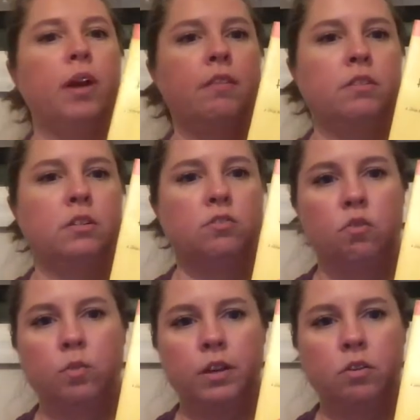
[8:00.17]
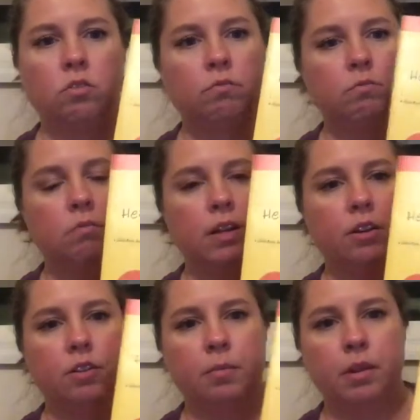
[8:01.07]
Heaven is for Real. I
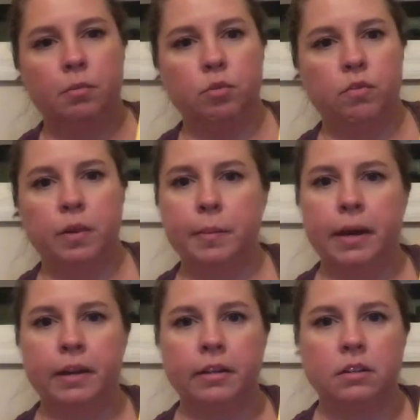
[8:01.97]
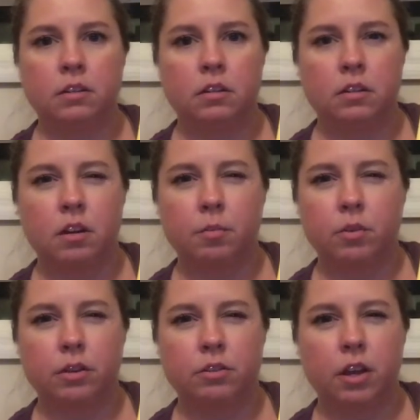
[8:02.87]
know they made a movie about it a couple
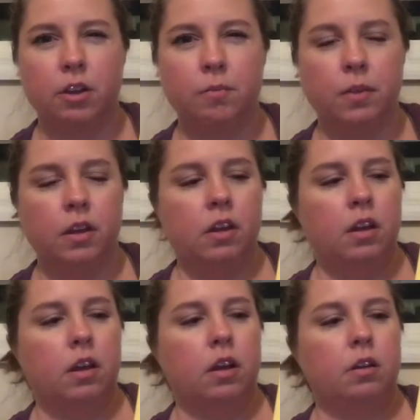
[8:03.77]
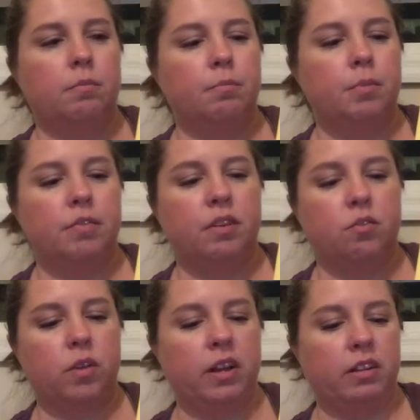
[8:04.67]
years ago, but I've never
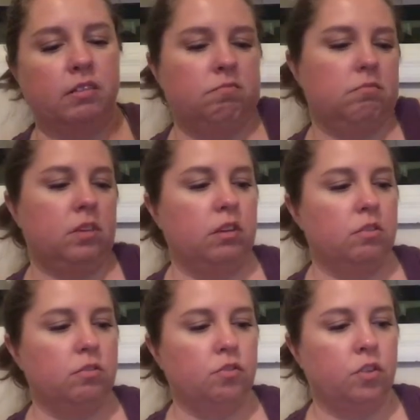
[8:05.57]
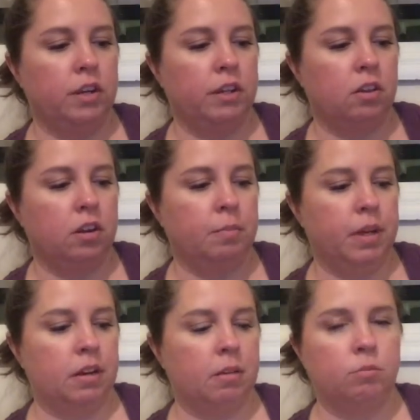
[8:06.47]
read it. It was free. Thought I'd
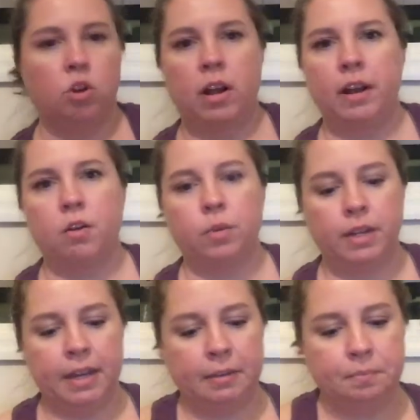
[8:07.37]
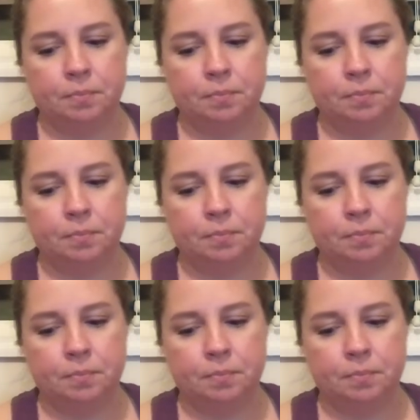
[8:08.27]
pick it up, try it out one day.